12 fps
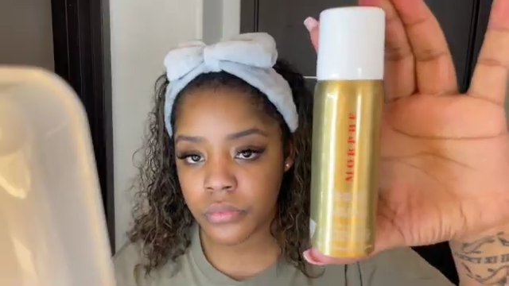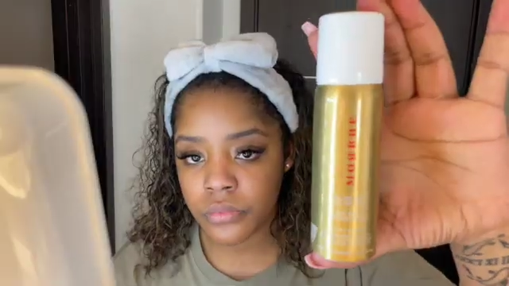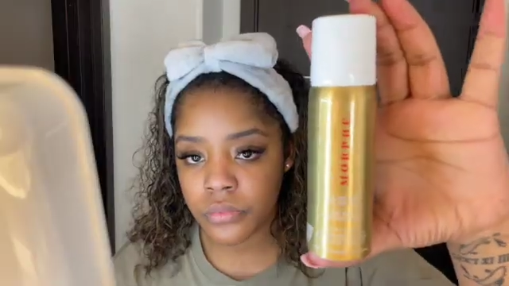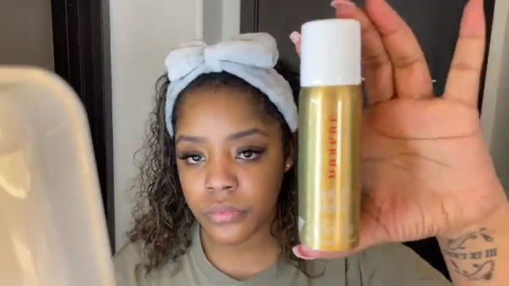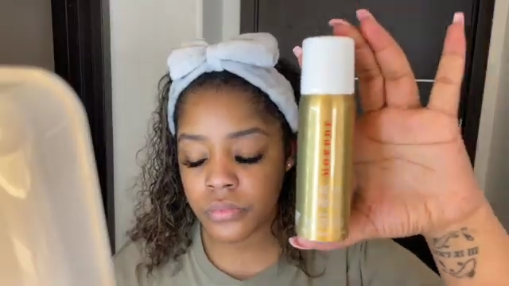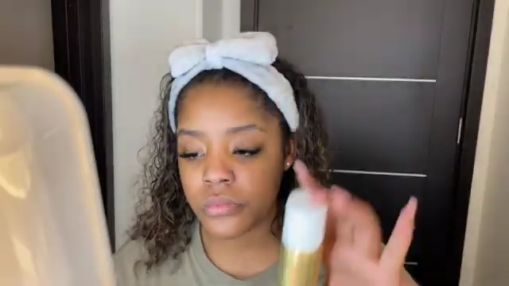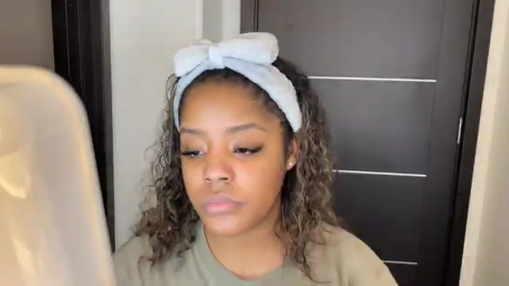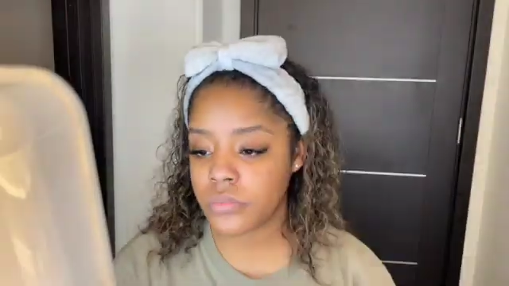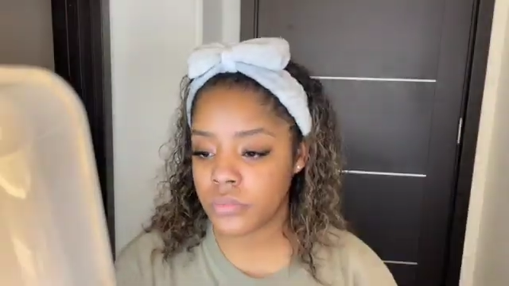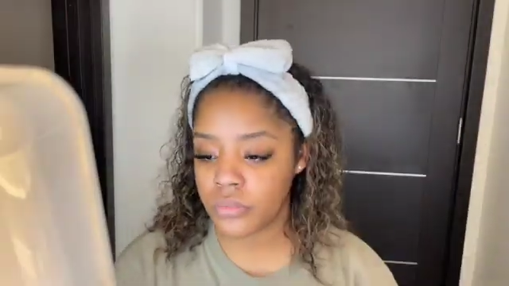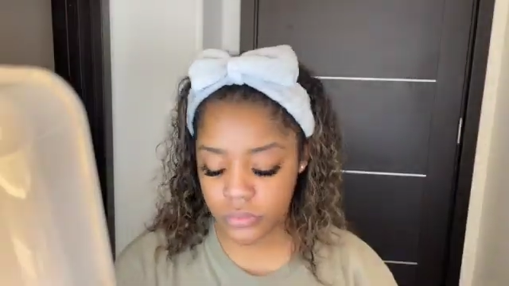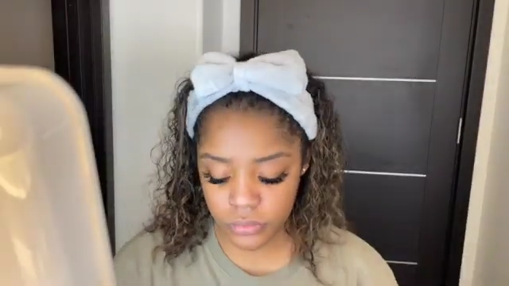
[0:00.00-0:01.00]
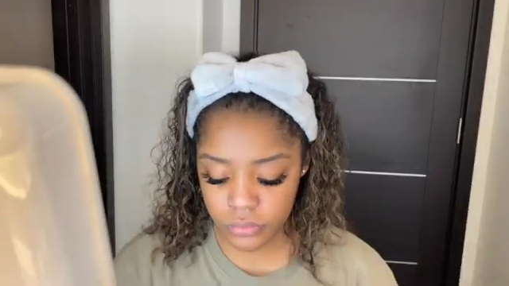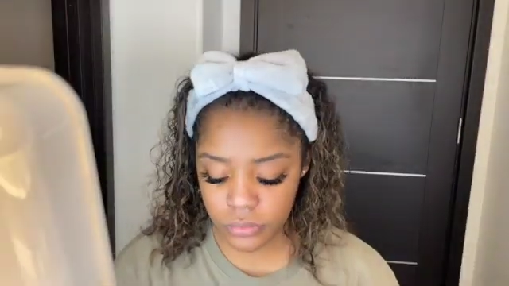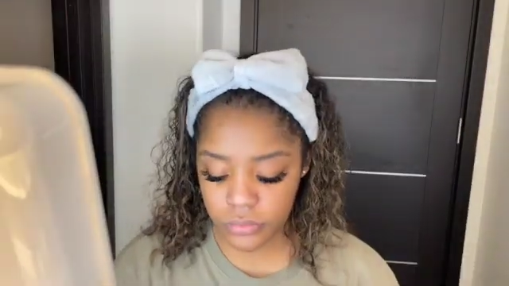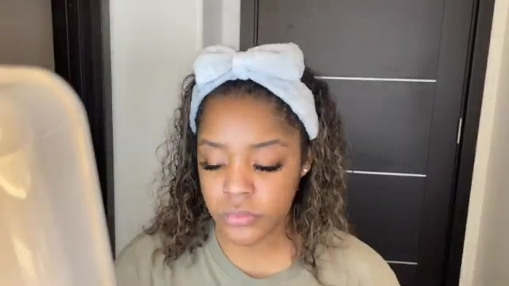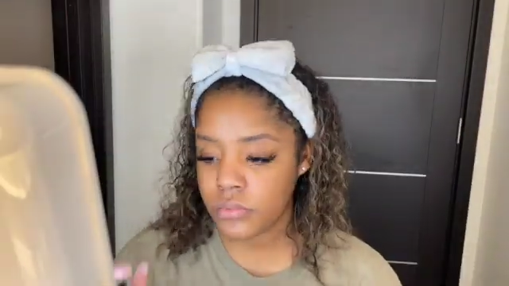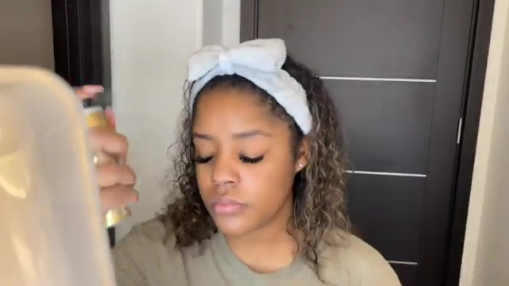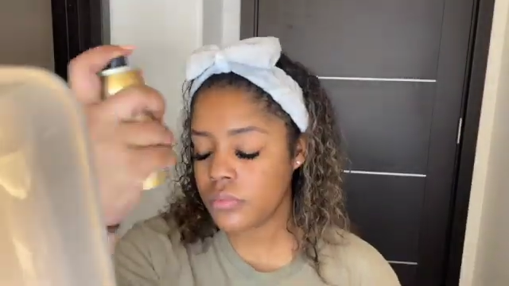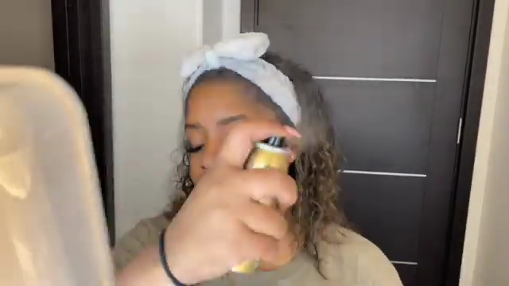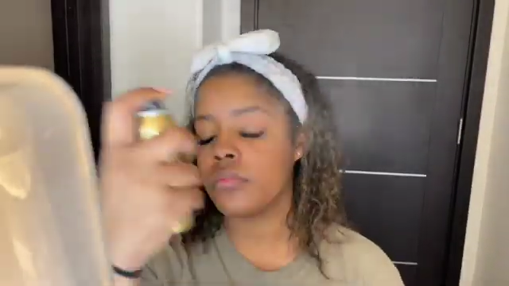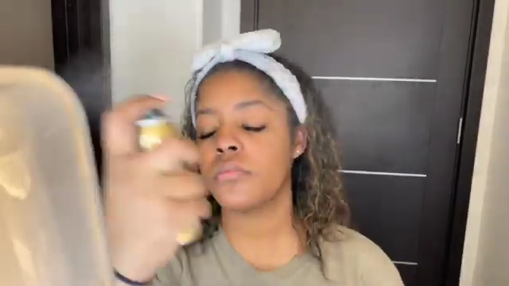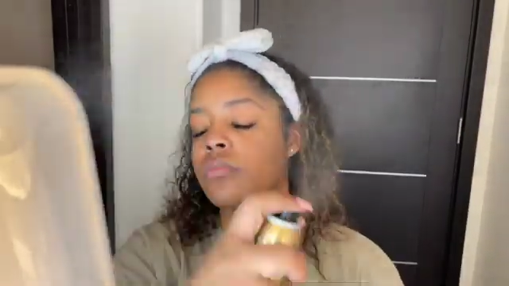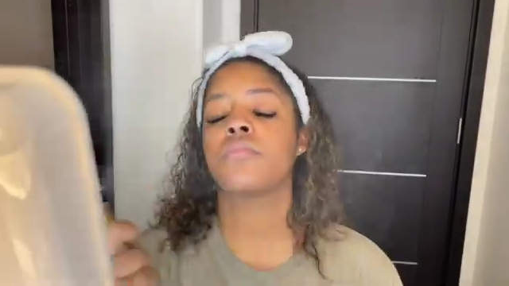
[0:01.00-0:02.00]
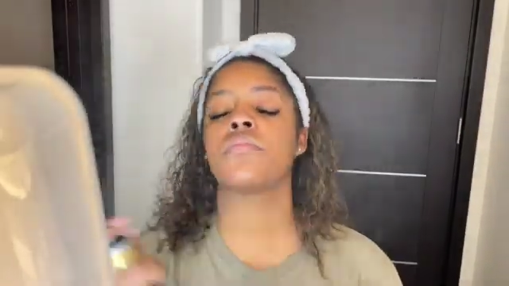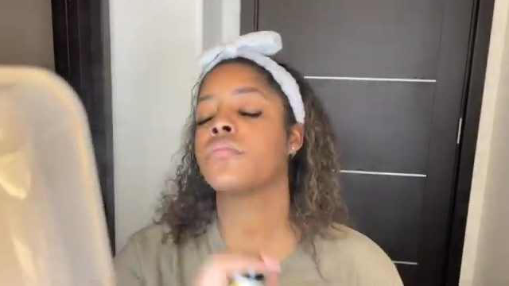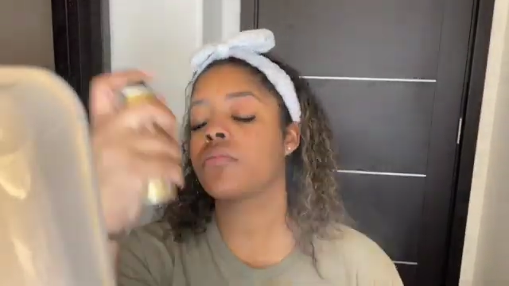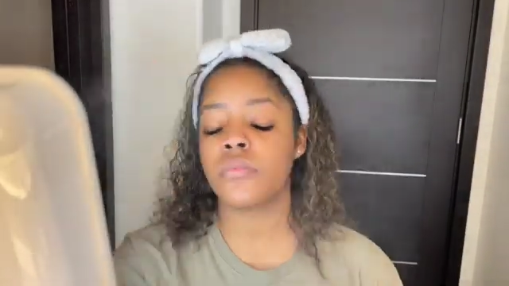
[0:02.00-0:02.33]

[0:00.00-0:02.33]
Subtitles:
Next, I'm grabbing this Morphe spray.